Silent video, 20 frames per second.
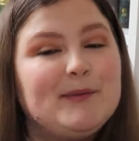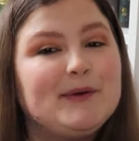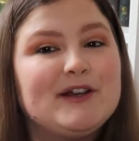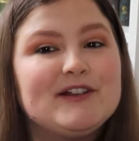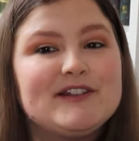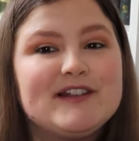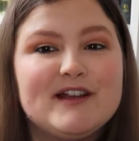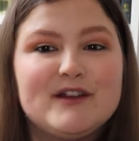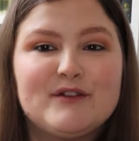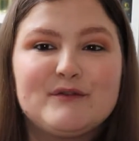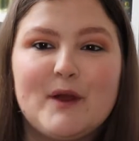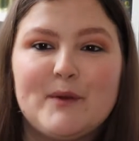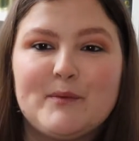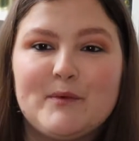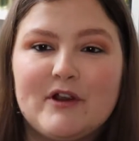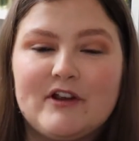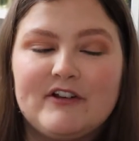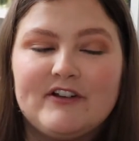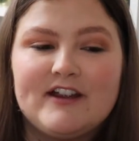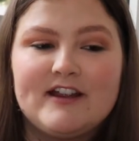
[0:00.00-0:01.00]
because it is
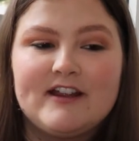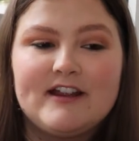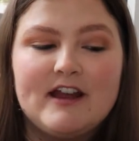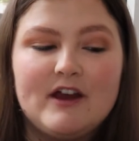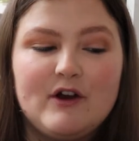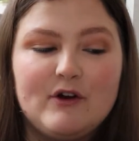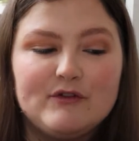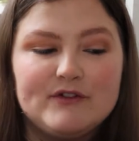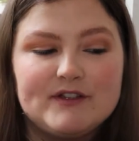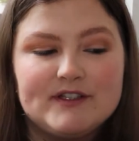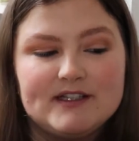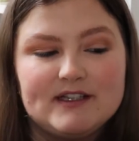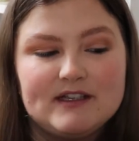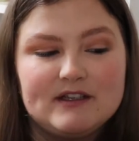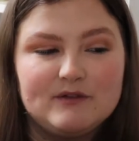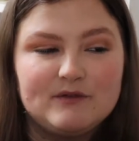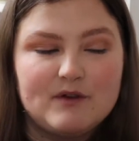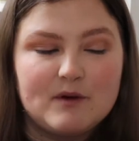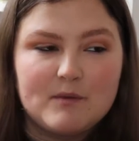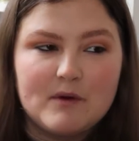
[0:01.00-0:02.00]
February,
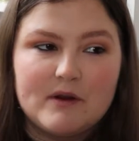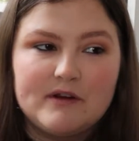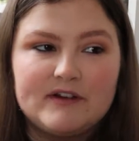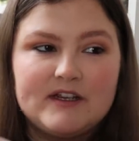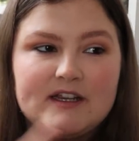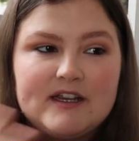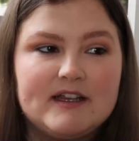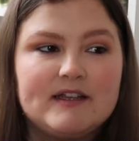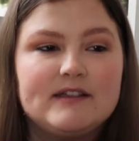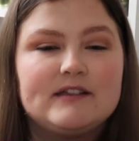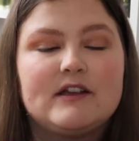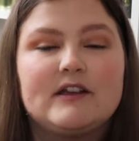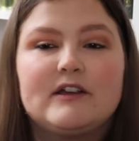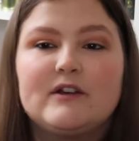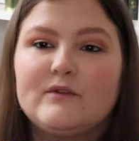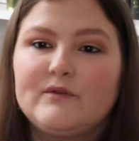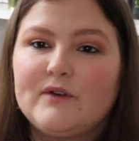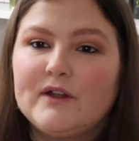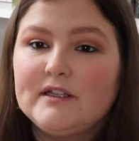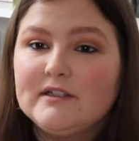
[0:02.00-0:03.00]
obviously February is like
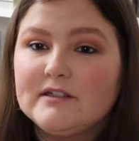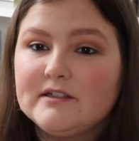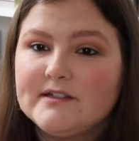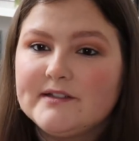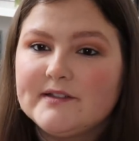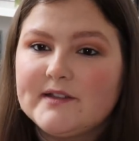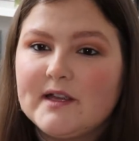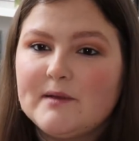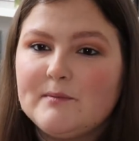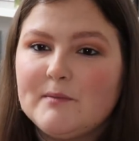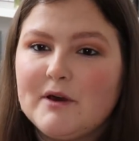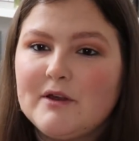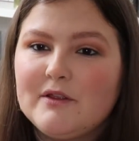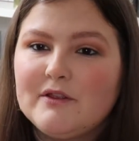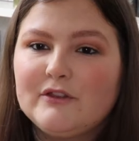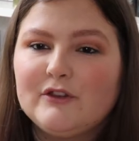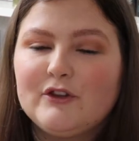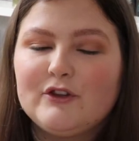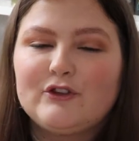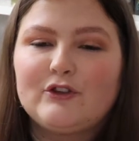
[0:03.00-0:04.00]
a Valentine's Day
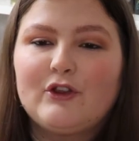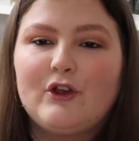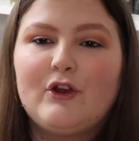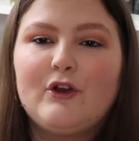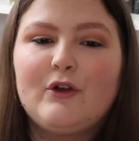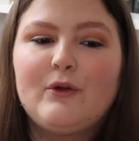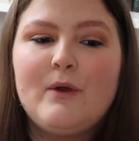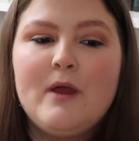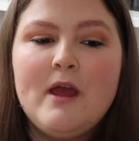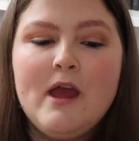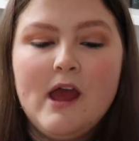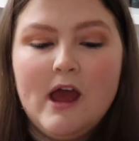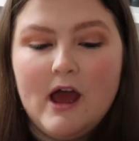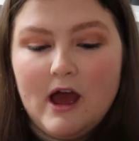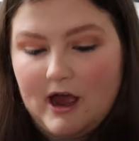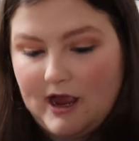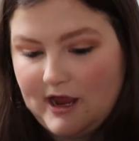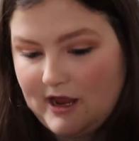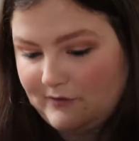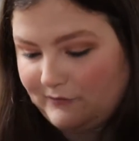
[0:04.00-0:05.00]
month, so
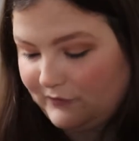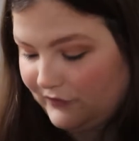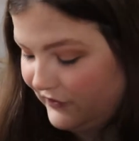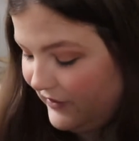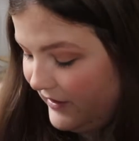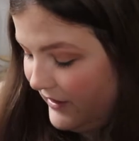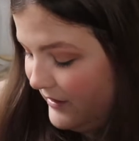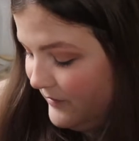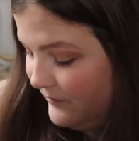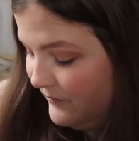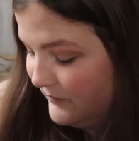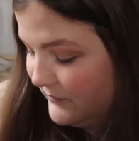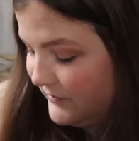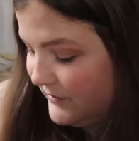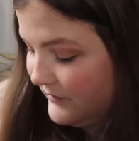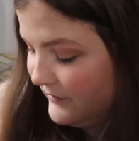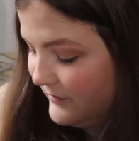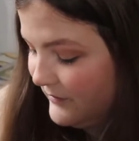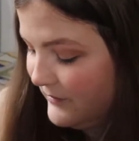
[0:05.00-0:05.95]
I have themed